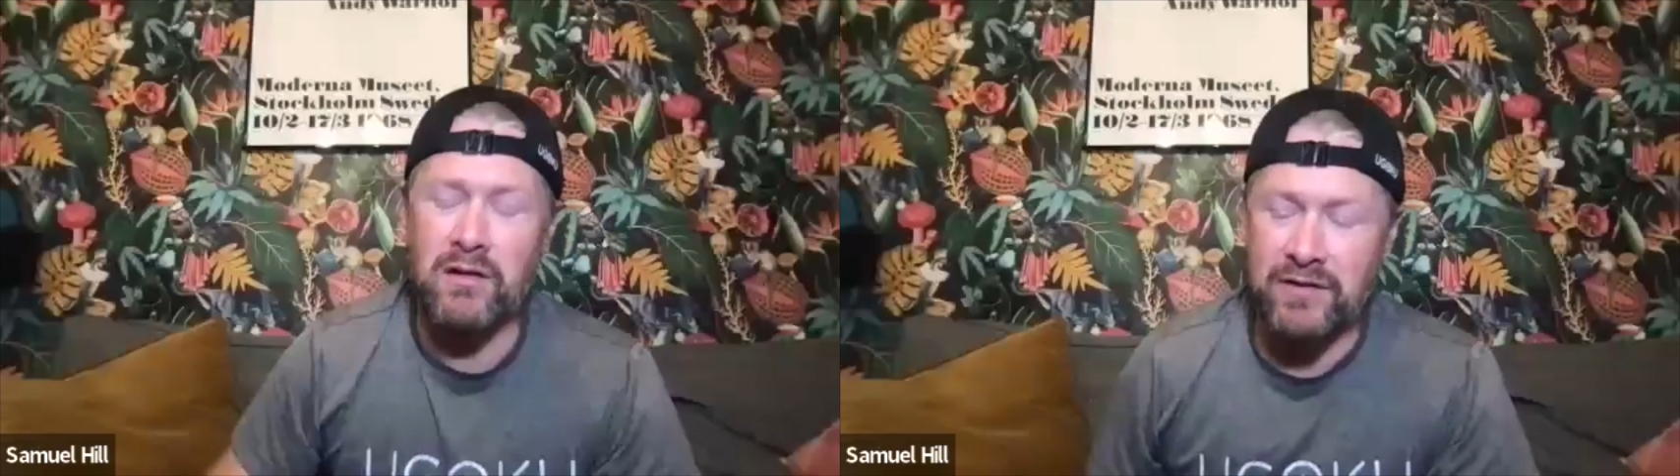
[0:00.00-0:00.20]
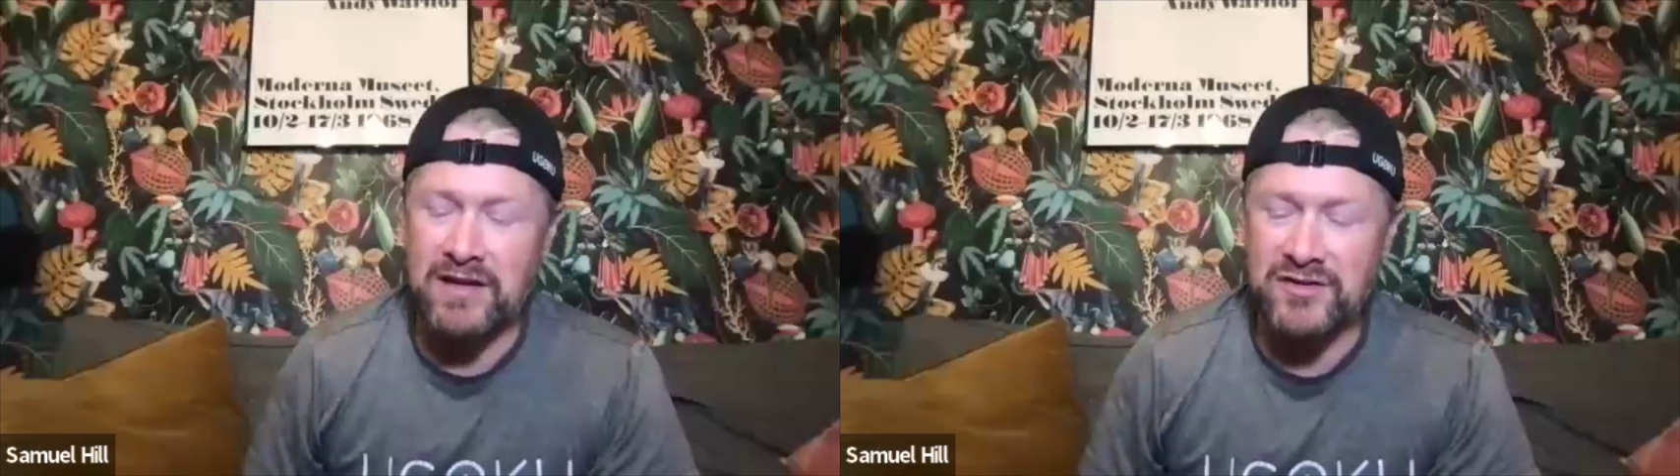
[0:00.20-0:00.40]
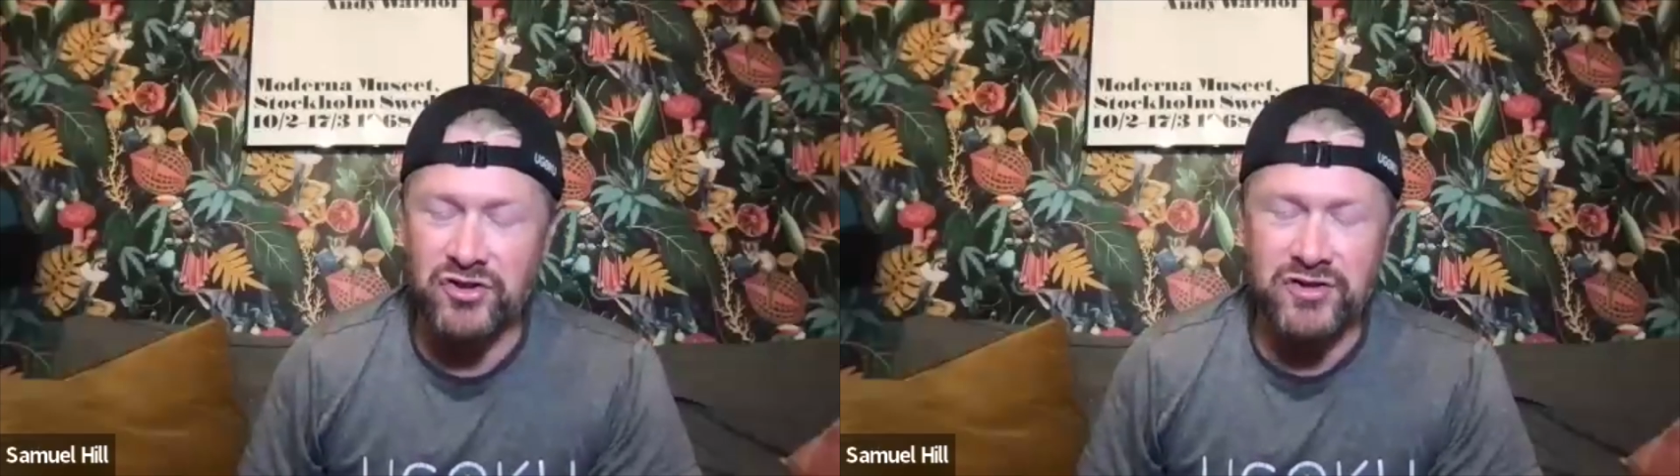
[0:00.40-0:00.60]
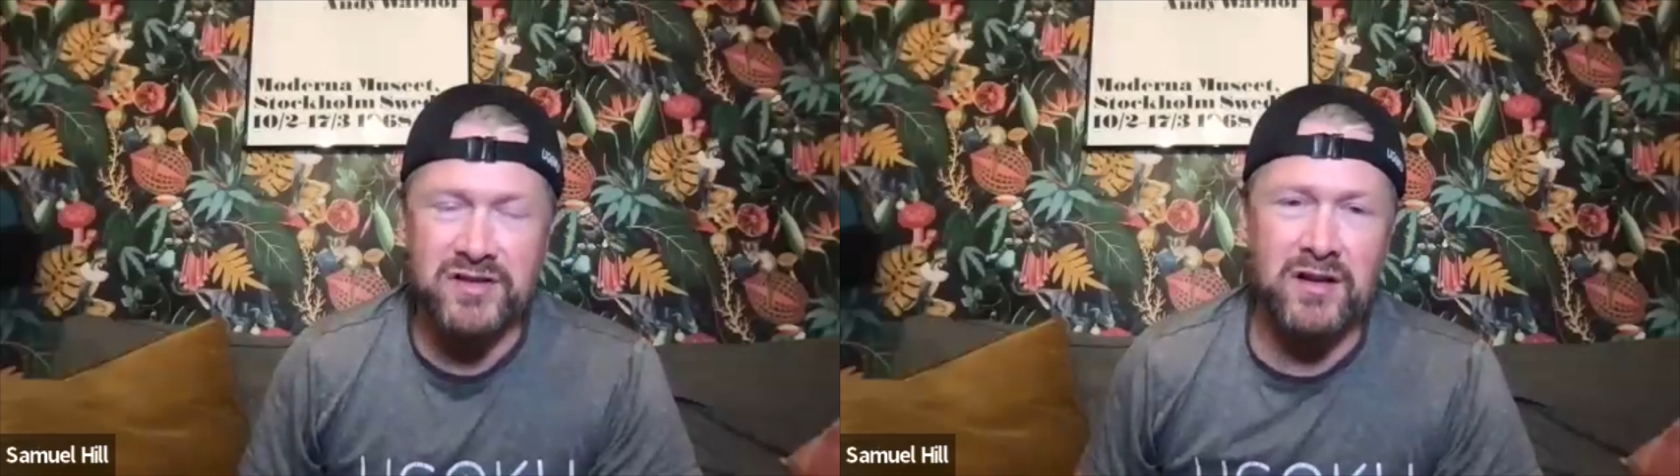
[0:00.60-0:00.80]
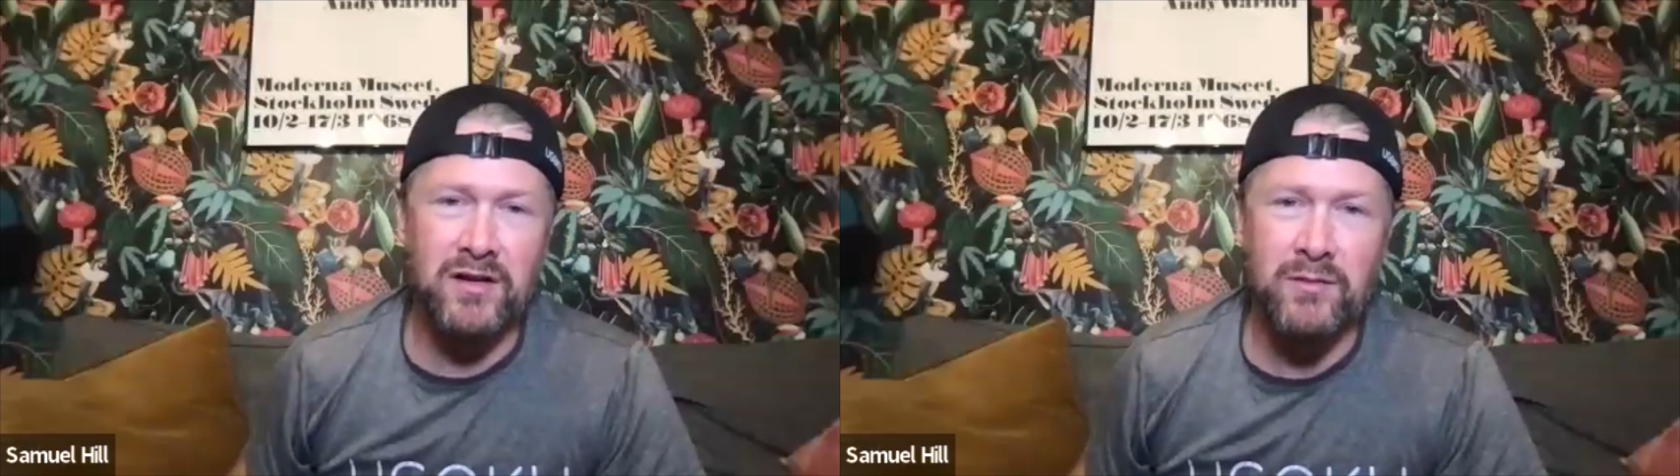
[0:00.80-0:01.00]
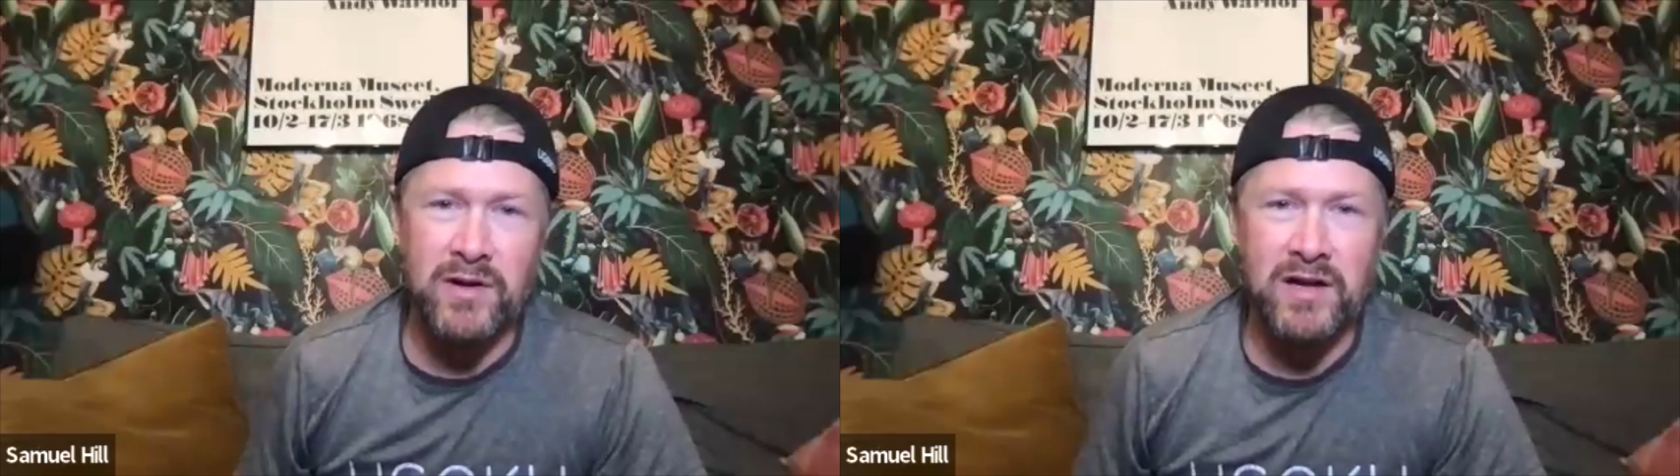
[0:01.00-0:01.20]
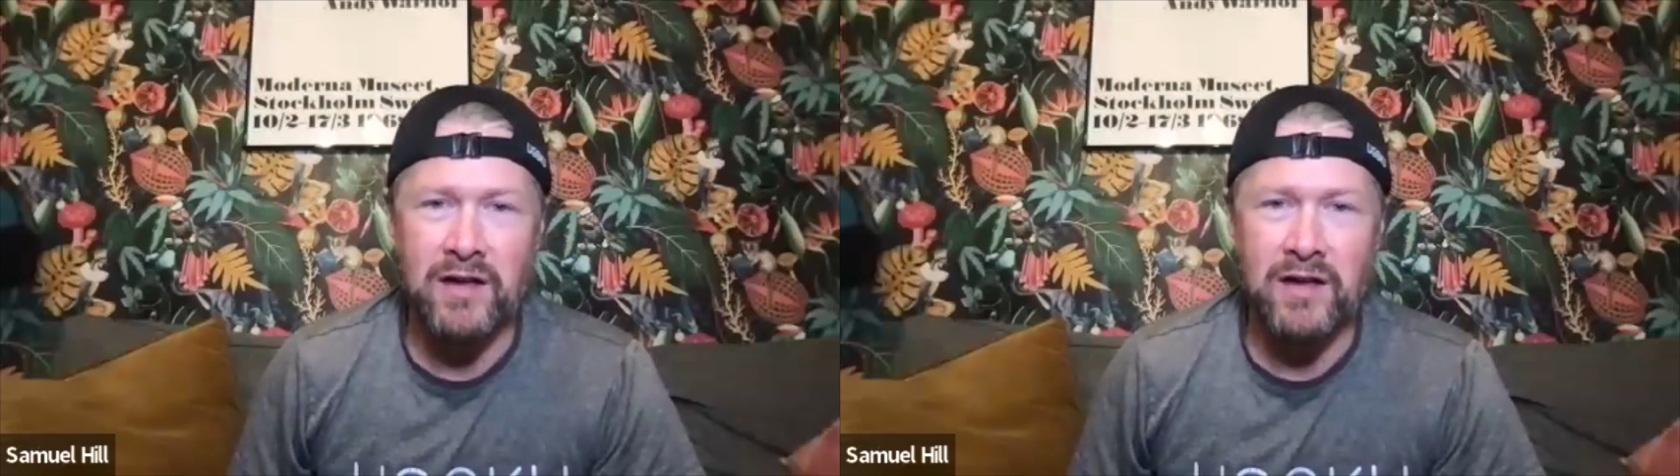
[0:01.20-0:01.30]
think it's just at the minute.